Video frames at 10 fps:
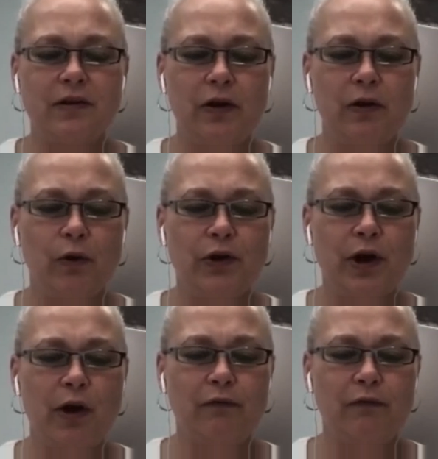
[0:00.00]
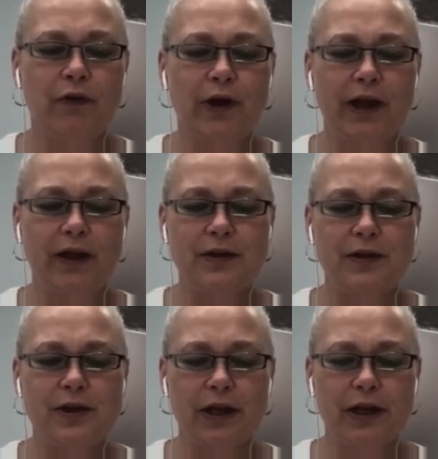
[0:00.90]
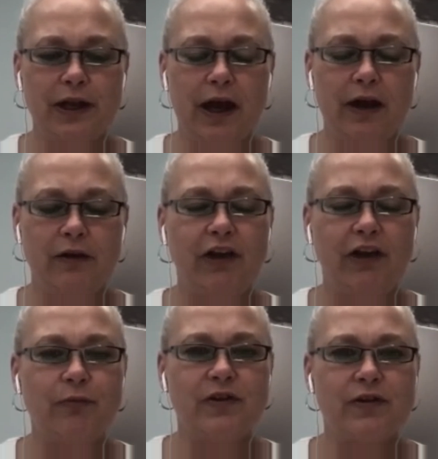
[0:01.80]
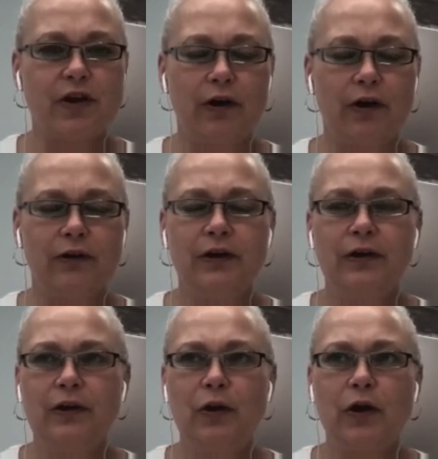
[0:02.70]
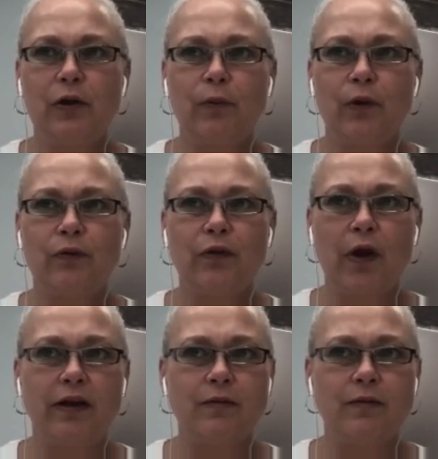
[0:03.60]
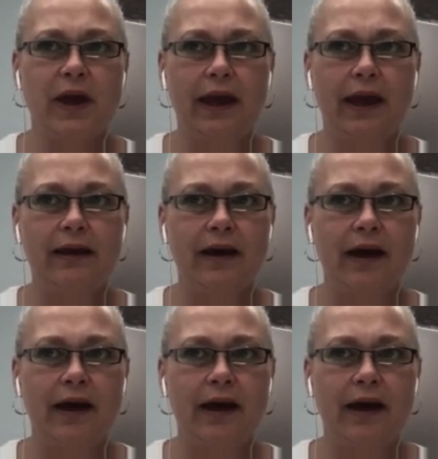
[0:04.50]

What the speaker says: look at what your current financing arrangements are, look at what's going to be